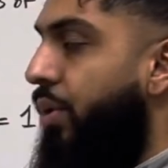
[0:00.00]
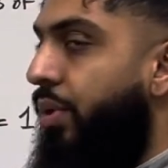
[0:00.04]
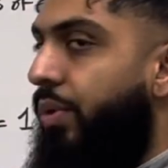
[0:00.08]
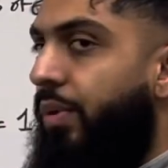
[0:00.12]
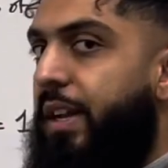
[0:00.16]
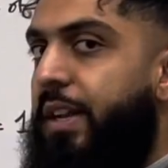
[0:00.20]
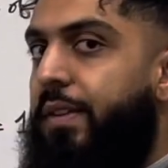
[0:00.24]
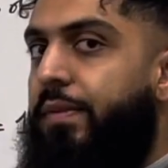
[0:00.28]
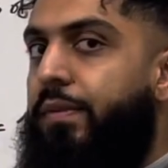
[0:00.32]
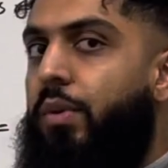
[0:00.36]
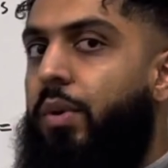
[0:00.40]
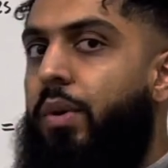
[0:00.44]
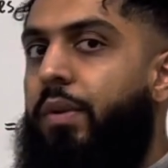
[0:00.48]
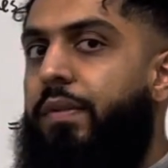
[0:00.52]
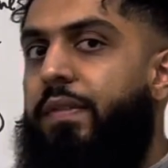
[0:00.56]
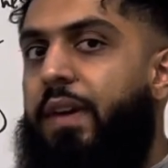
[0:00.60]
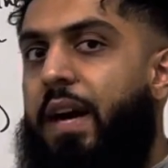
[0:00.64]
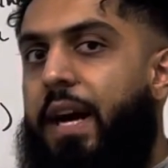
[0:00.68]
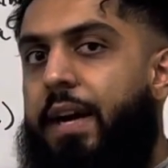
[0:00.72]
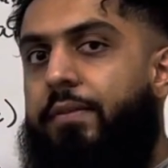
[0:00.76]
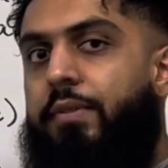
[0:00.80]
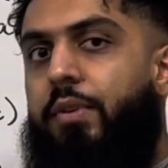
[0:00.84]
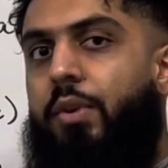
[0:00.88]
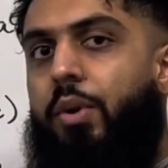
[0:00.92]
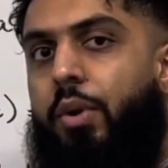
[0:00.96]
3, 4,
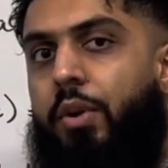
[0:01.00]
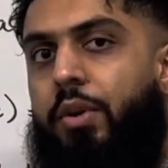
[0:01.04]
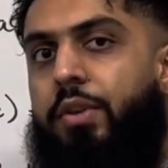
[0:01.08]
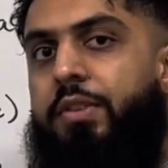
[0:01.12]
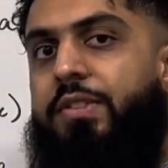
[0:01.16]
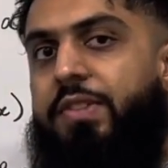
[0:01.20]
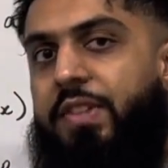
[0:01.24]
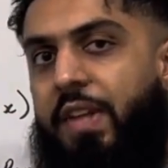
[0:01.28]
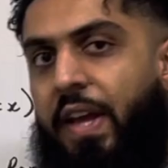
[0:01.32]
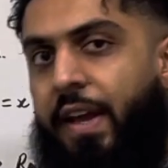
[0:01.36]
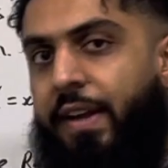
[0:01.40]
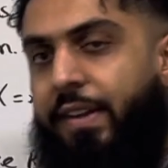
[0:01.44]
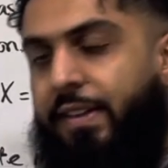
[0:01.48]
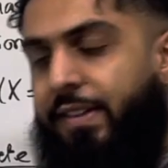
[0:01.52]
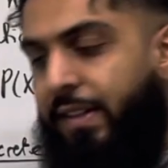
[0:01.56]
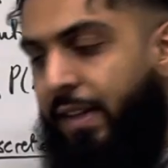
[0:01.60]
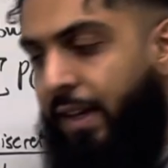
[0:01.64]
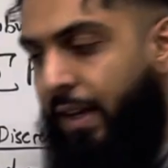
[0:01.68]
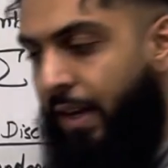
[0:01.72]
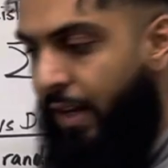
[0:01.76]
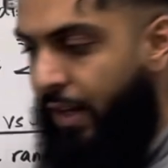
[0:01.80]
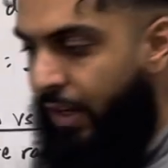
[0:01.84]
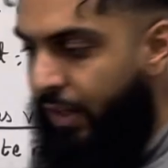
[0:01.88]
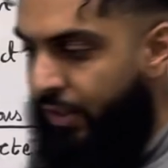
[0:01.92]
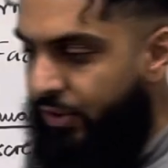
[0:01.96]
5, or 6.
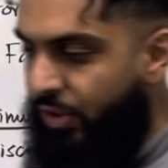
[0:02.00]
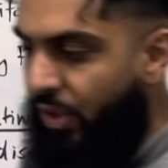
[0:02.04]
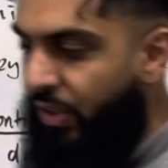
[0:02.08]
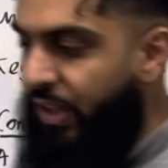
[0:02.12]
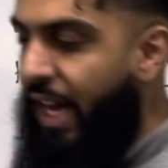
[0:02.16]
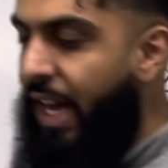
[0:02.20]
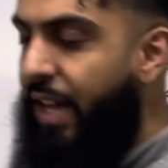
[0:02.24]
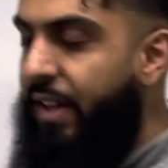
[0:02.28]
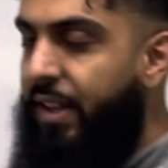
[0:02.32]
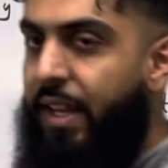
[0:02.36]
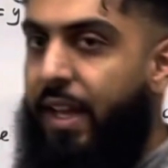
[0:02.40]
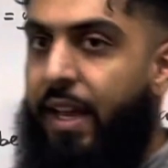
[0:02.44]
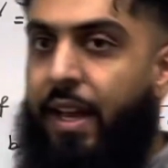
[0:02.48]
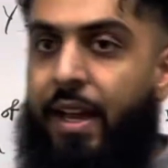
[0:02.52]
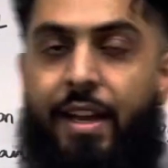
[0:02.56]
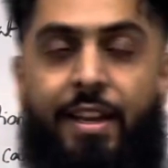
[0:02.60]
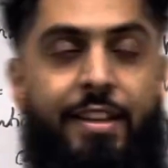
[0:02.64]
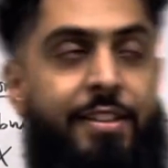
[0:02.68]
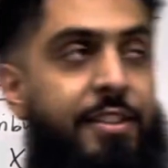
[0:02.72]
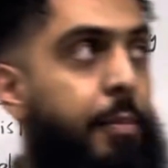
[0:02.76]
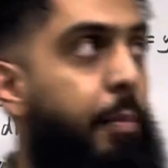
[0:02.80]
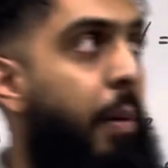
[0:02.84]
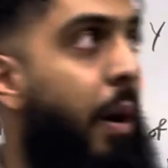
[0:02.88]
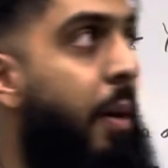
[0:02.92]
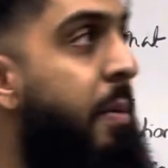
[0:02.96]
So that there is
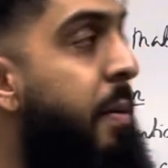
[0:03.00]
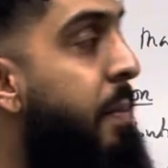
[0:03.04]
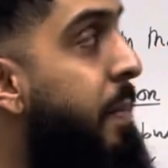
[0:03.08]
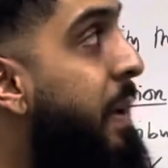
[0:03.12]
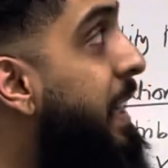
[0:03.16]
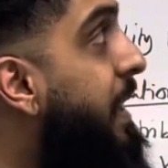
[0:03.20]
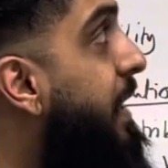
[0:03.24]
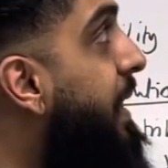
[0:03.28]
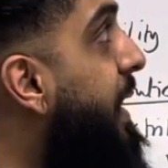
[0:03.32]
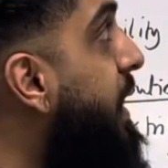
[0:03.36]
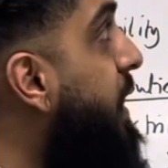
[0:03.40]
a probability